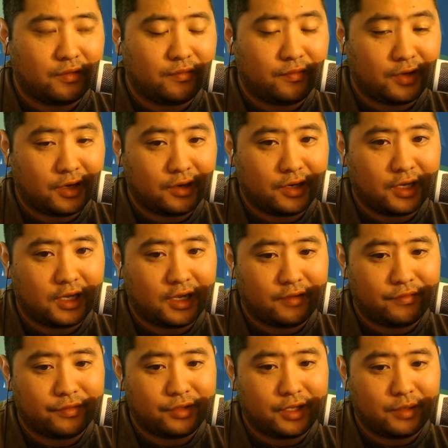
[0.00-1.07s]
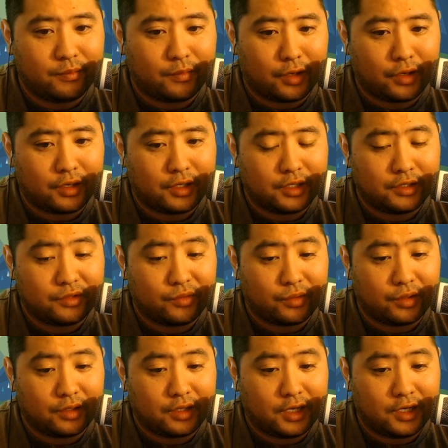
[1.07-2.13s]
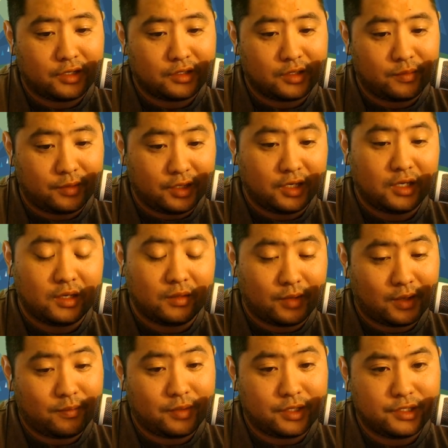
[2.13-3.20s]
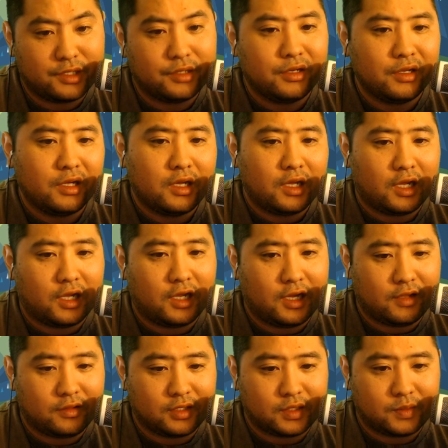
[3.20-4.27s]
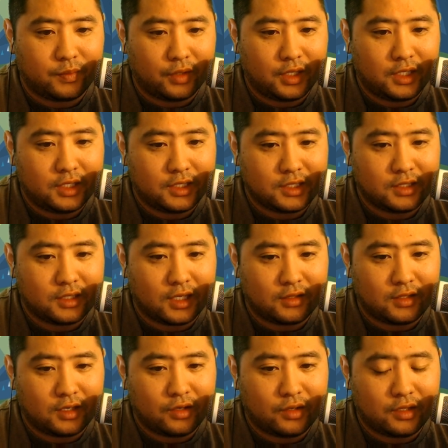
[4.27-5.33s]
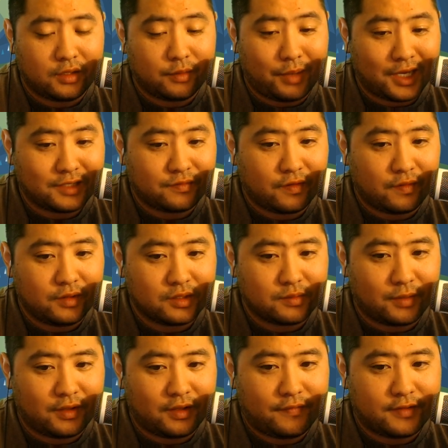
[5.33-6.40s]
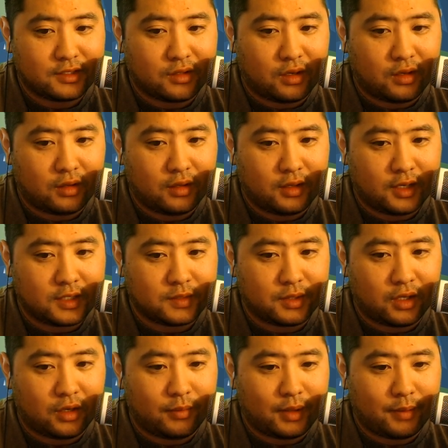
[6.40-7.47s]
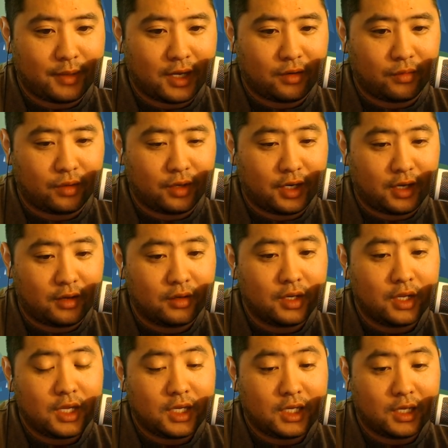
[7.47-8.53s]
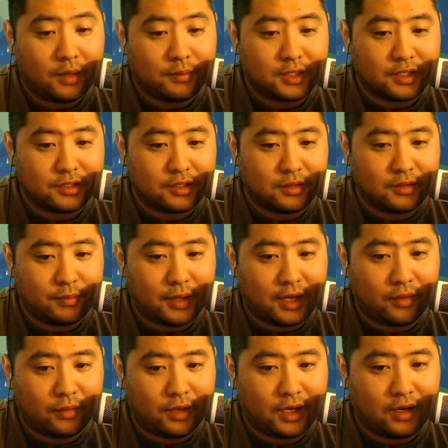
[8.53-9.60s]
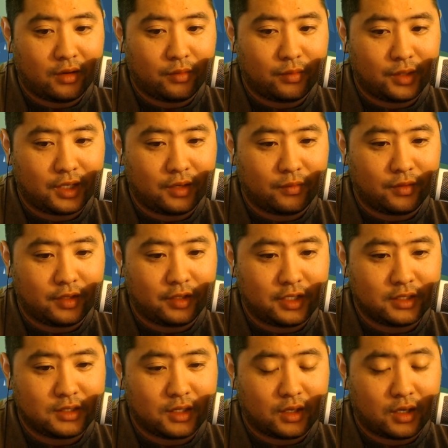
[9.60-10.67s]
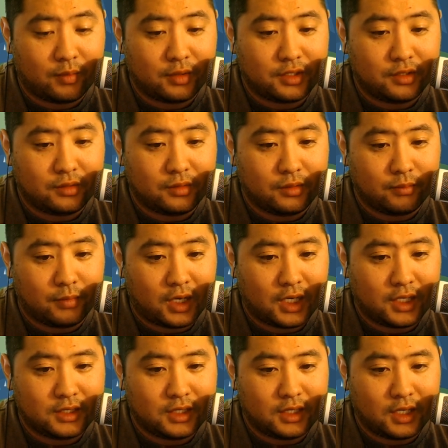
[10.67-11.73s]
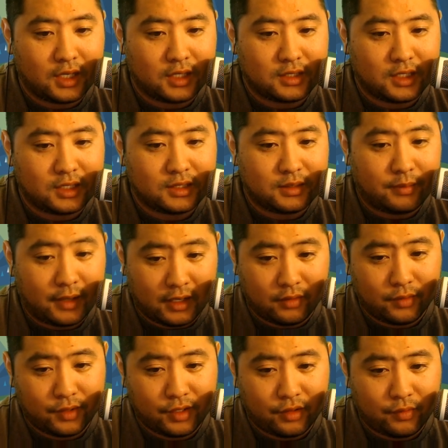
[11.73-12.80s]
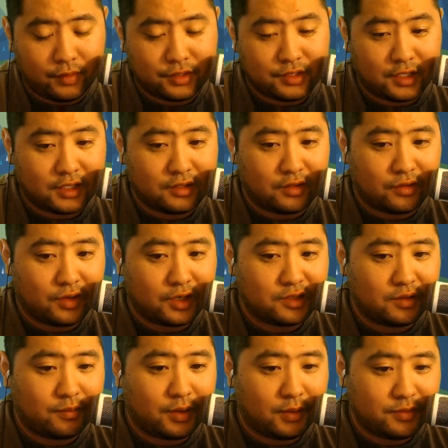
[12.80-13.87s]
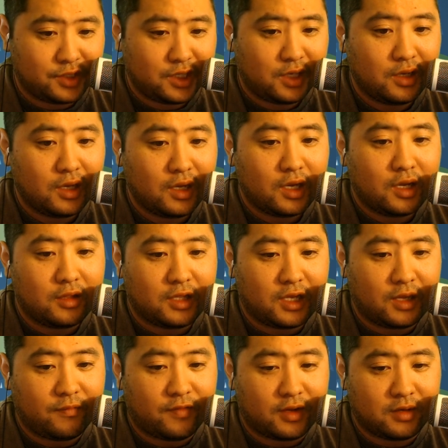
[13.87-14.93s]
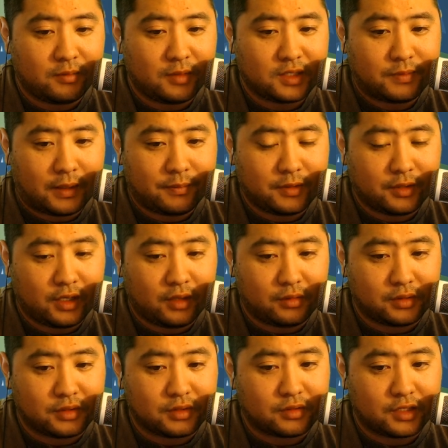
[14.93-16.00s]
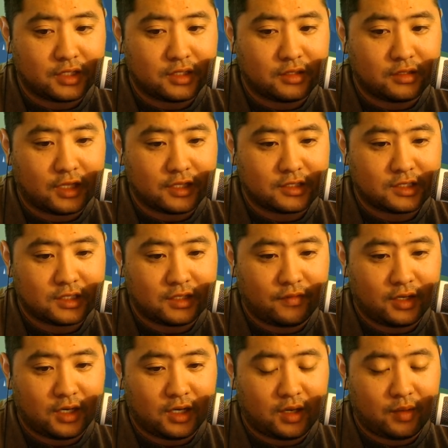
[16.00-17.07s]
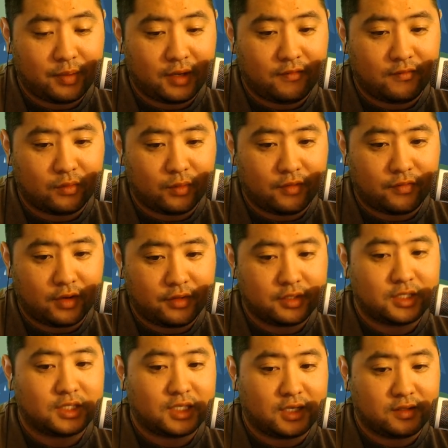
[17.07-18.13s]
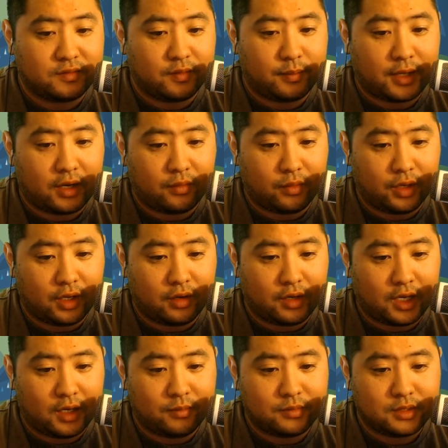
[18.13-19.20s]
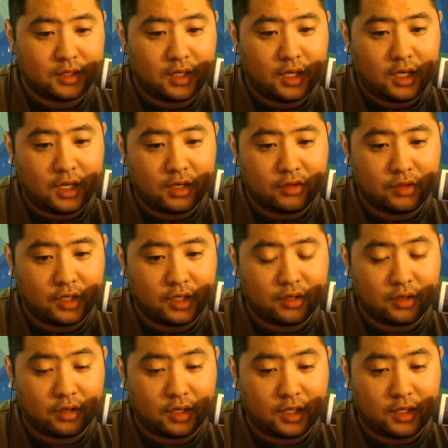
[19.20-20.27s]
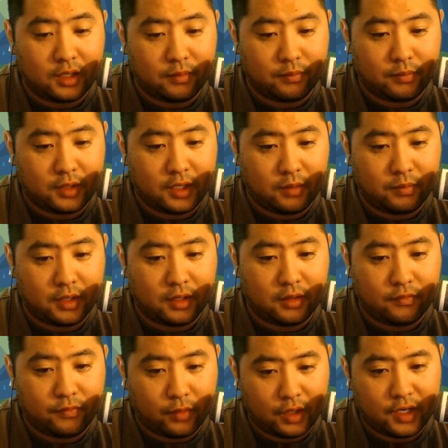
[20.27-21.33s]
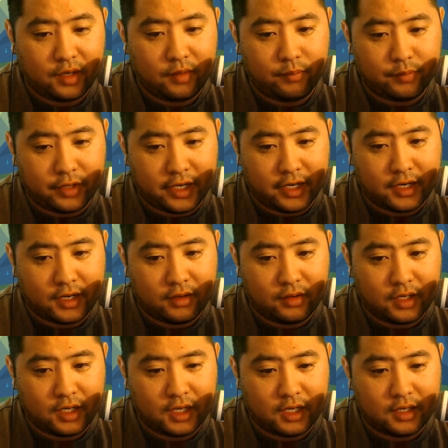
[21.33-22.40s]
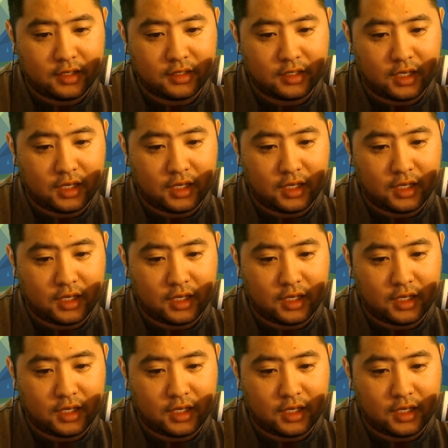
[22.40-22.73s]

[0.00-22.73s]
very heavily marketed toward the Asian community, in my opinion. At this point, he said that they noted the past 5 years of my life has been all about battle royale. He helped usher in the battle royale when he released the Arma 2 mod, Daisy Battle Royale, which led to the creation of PUBG. The game found immense popularity when it was released in 2007, and it helped pave the way for other successful battle royale games, including current Kingpin Fortnite, Blackout, and